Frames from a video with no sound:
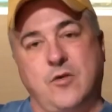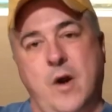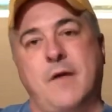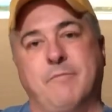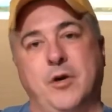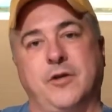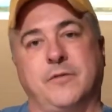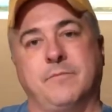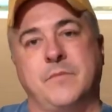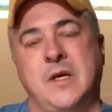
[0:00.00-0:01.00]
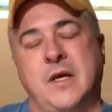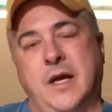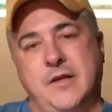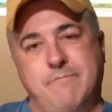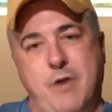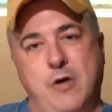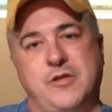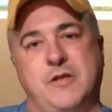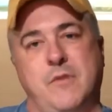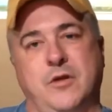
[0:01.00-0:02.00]
Go out and build them. And then
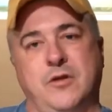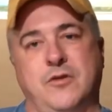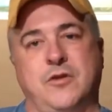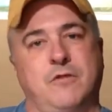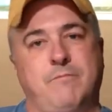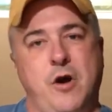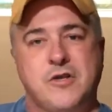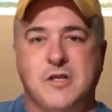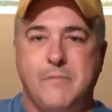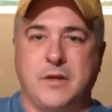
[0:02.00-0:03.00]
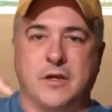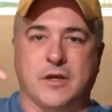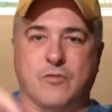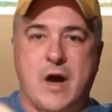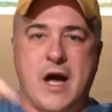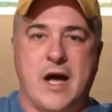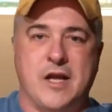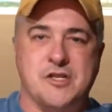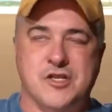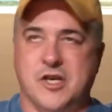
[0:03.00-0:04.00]
post them on YouTube. Post them in the
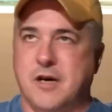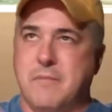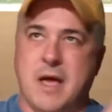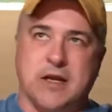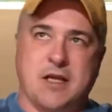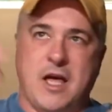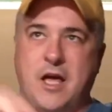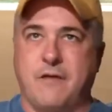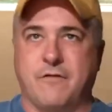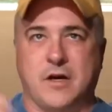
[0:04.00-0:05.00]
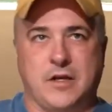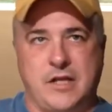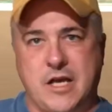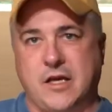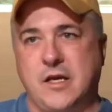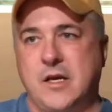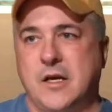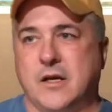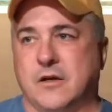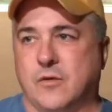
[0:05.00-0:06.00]
garage man cave link
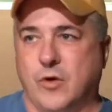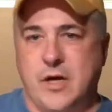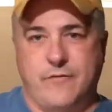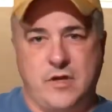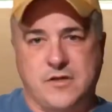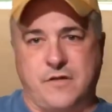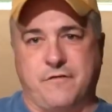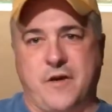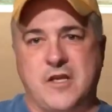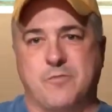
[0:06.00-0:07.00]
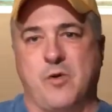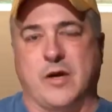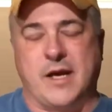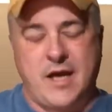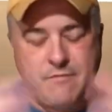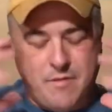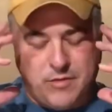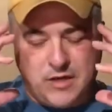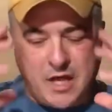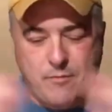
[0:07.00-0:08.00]
or whatever it is on Facebook. I can't
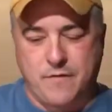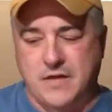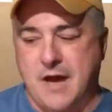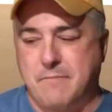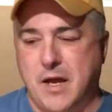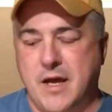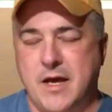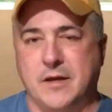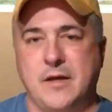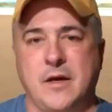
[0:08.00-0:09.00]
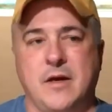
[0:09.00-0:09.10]
remember the name off the top of my head.